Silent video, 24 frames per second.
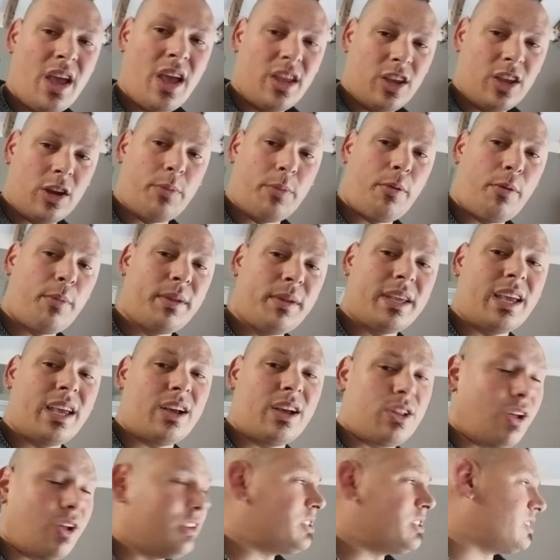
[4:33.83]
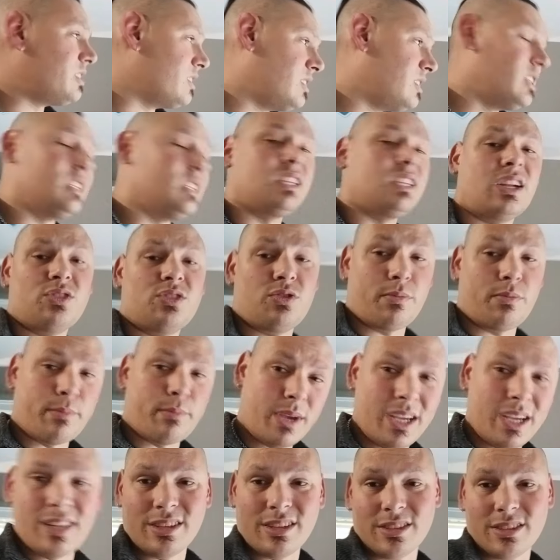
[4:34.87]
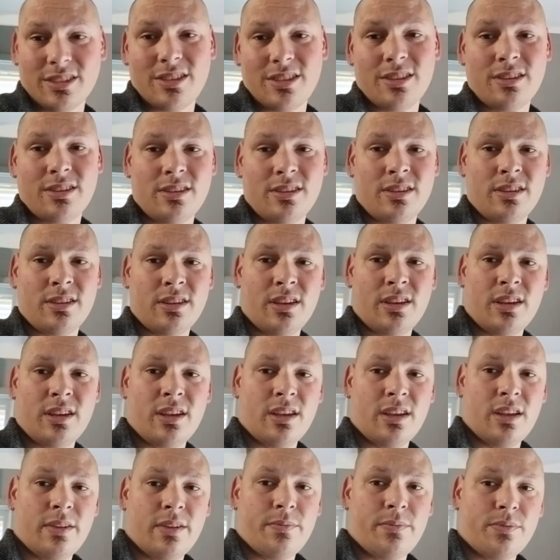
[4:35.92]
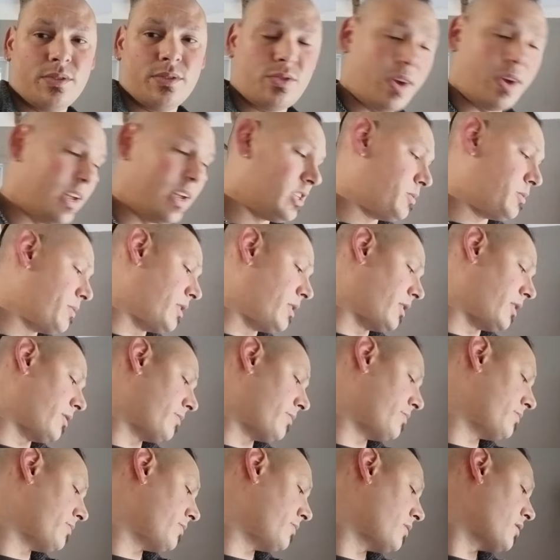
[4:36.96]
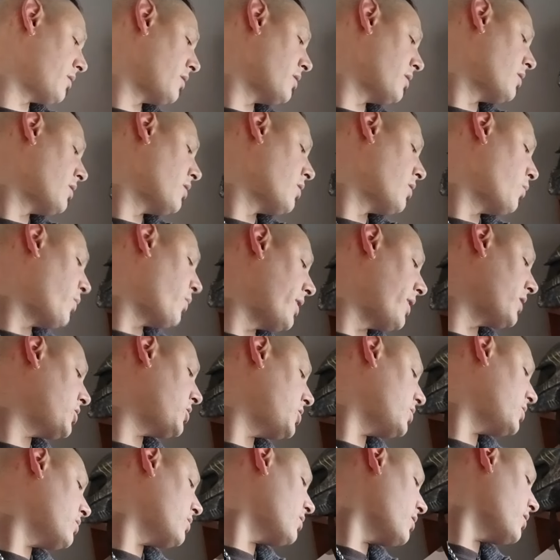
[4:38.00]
you could probably get close to 600 meters transmitting, which,